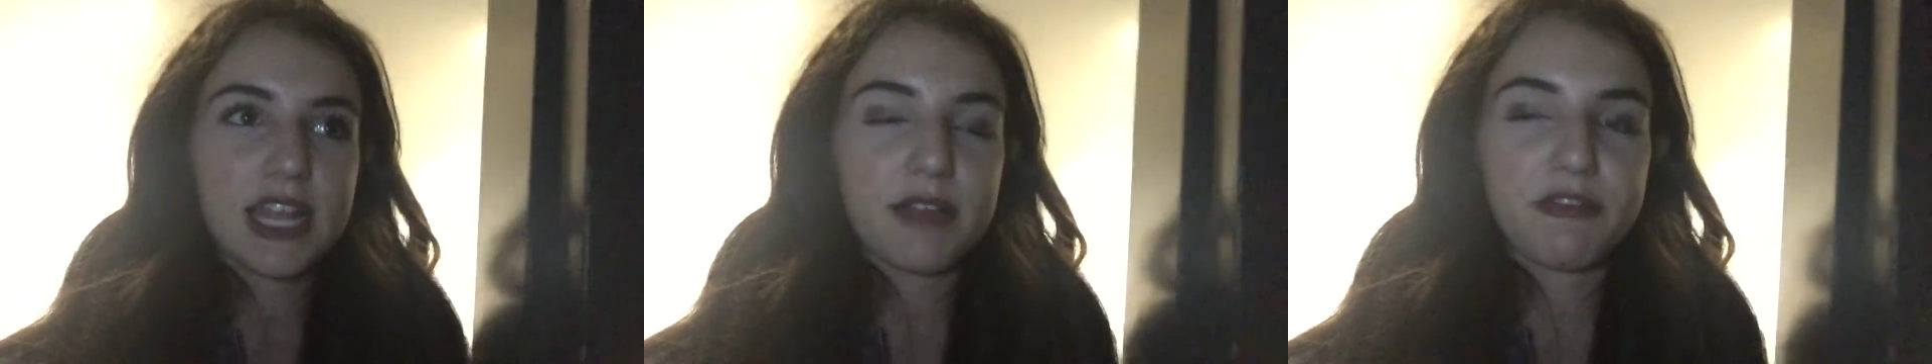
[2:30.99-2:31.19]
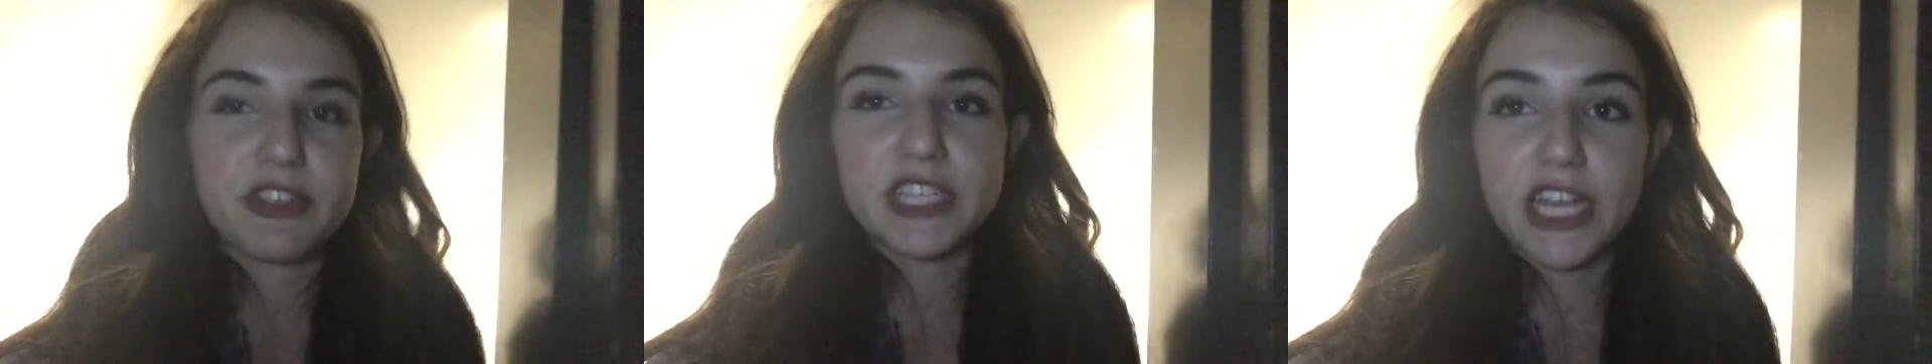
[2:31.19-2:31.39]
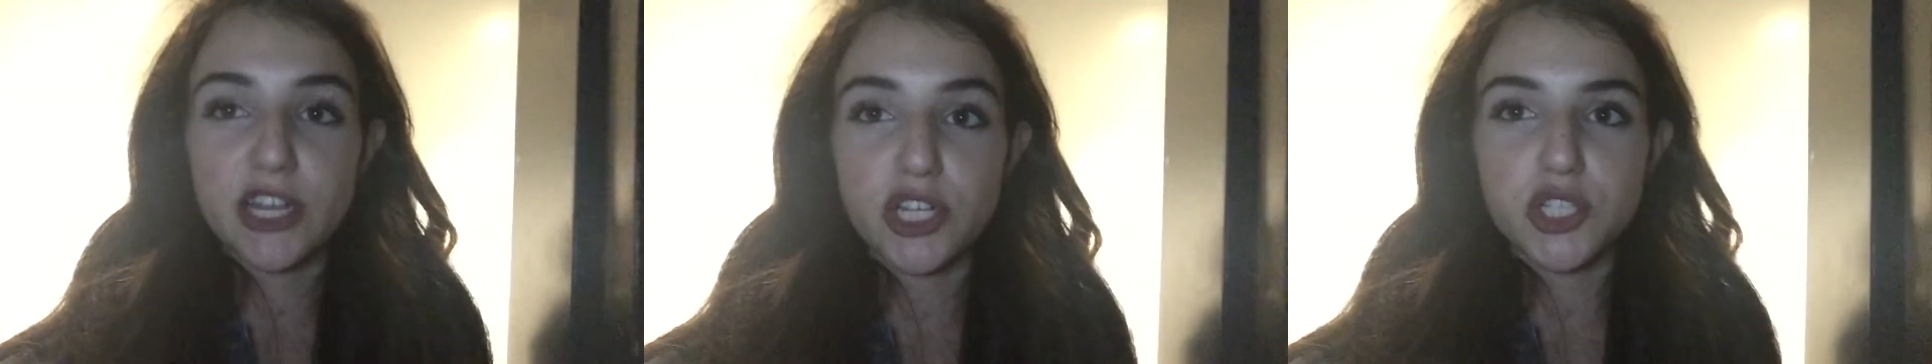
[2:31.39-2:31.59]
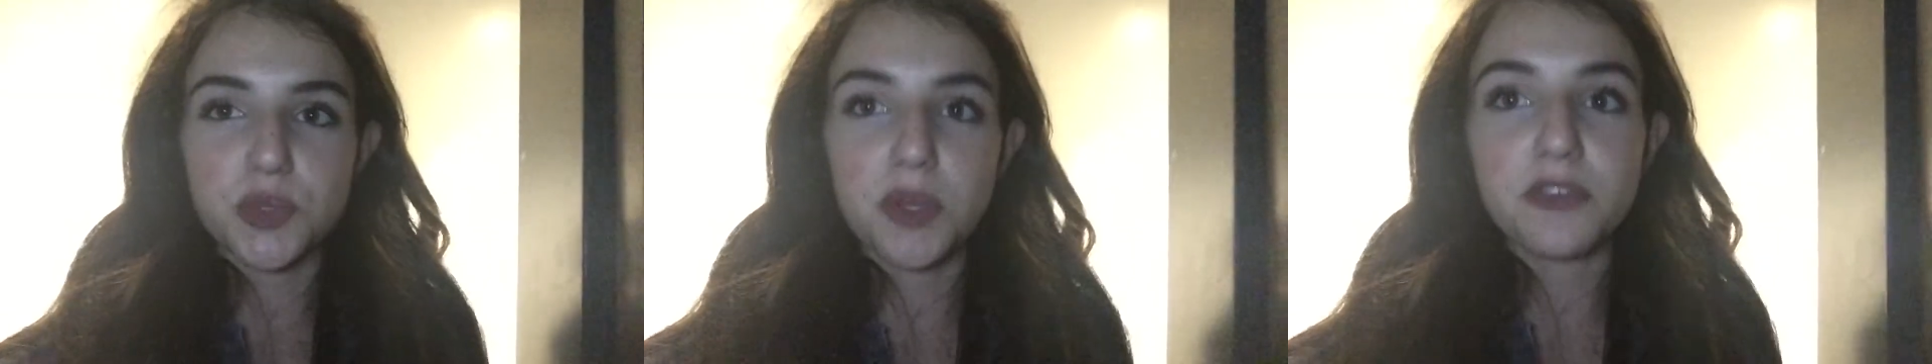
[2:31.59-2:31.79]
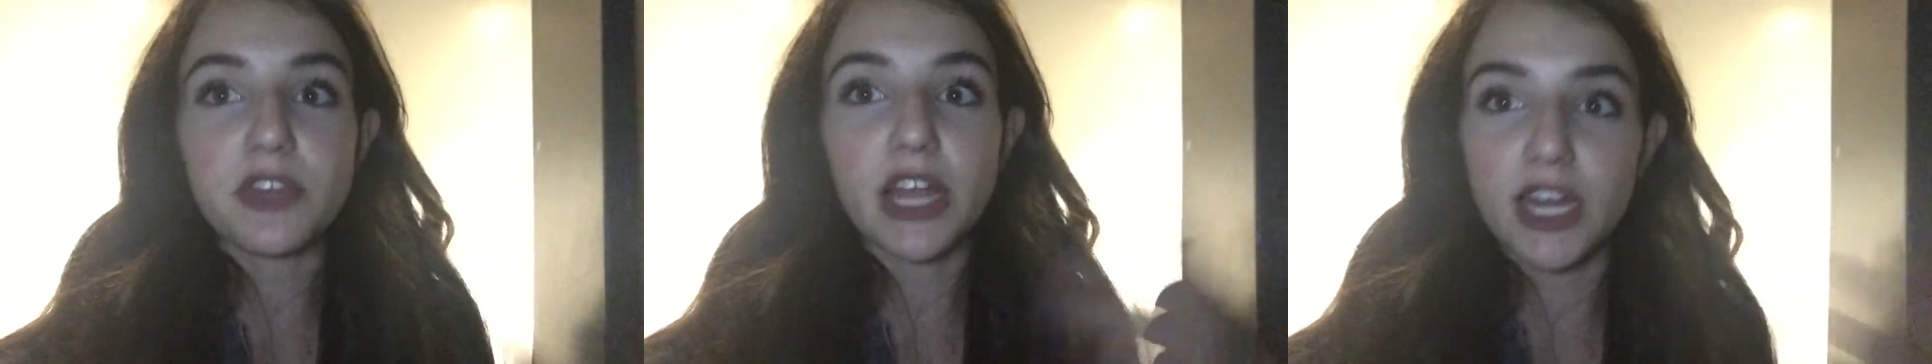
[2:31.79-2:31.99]
time for Taylor
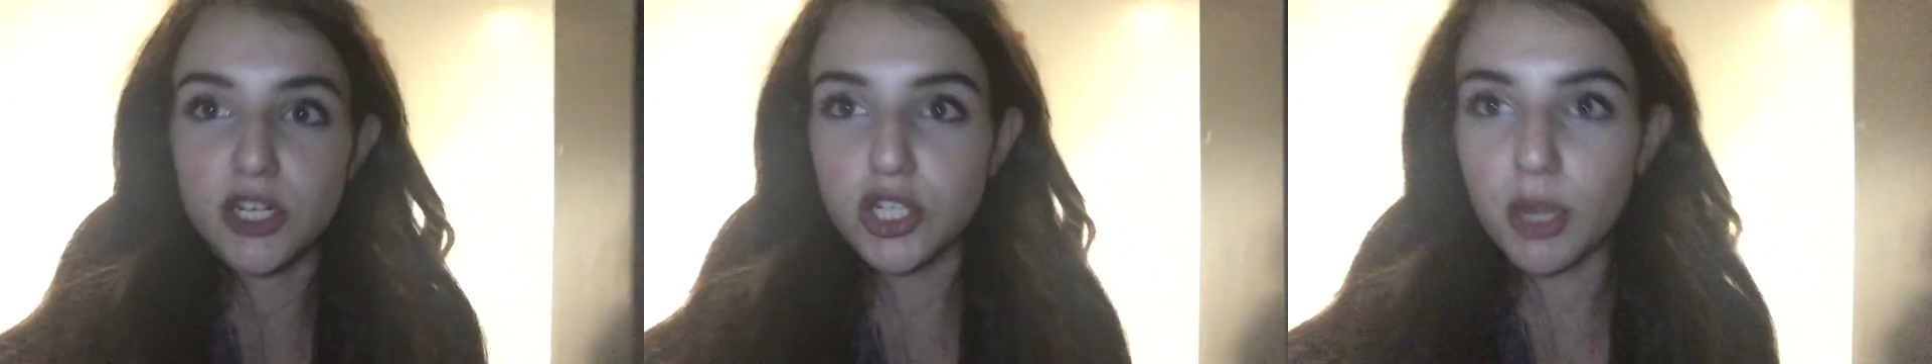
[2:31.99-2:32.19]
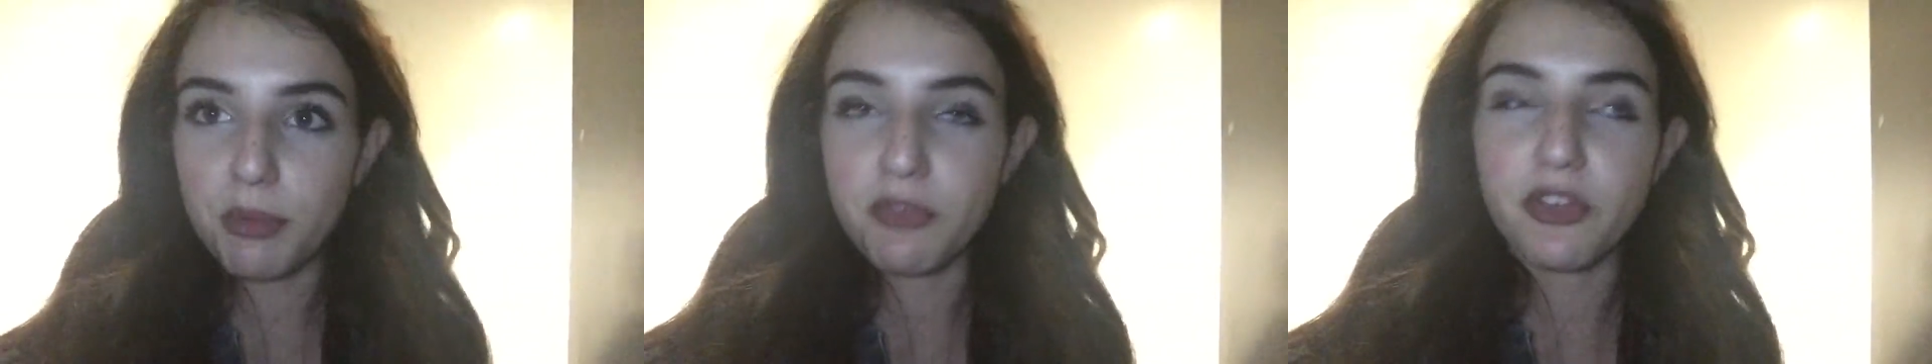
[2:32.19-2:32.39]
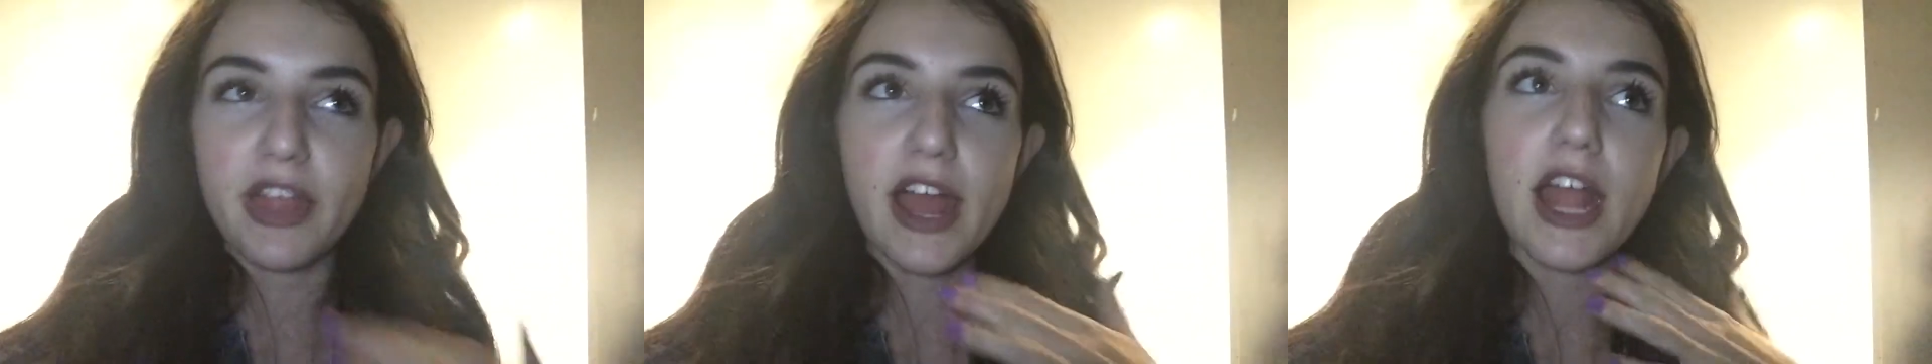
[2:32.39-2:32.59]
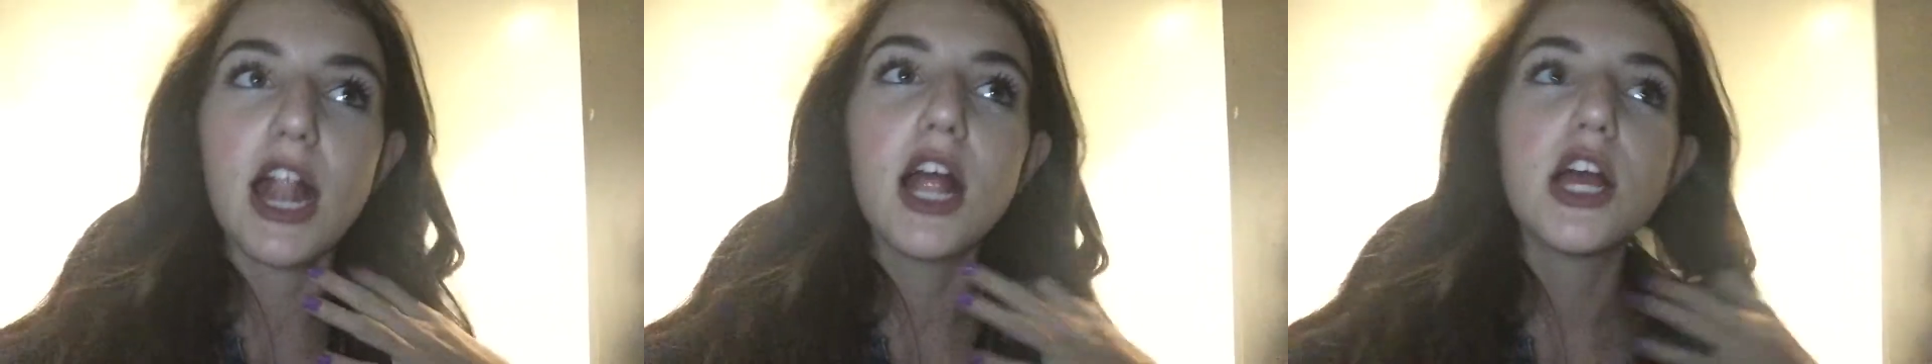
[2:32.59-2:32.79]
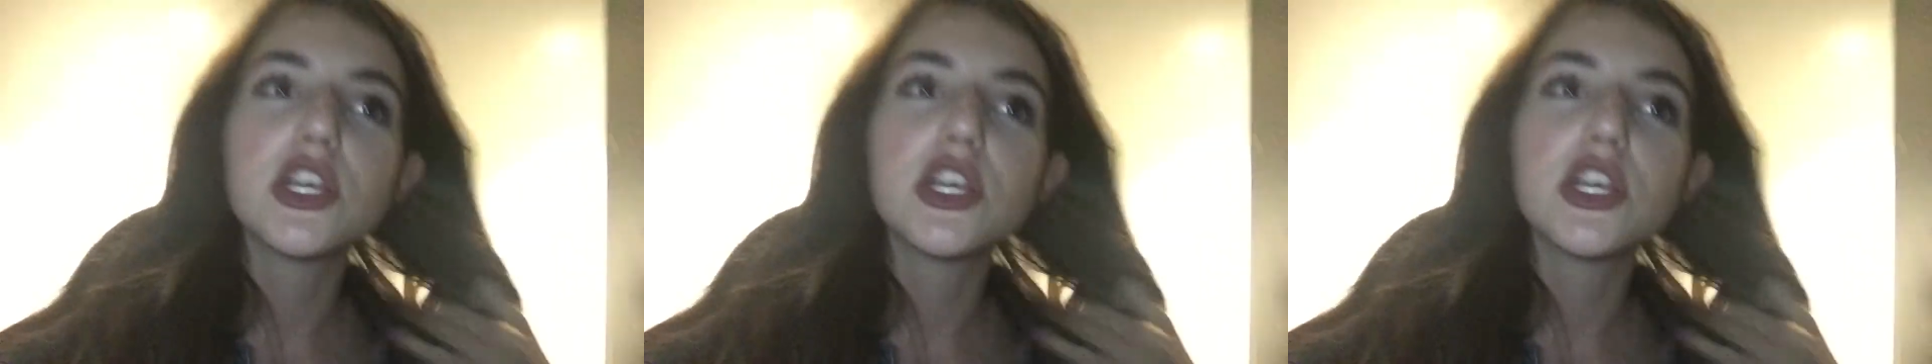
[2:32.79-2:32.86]
Swift I got in trouble for that.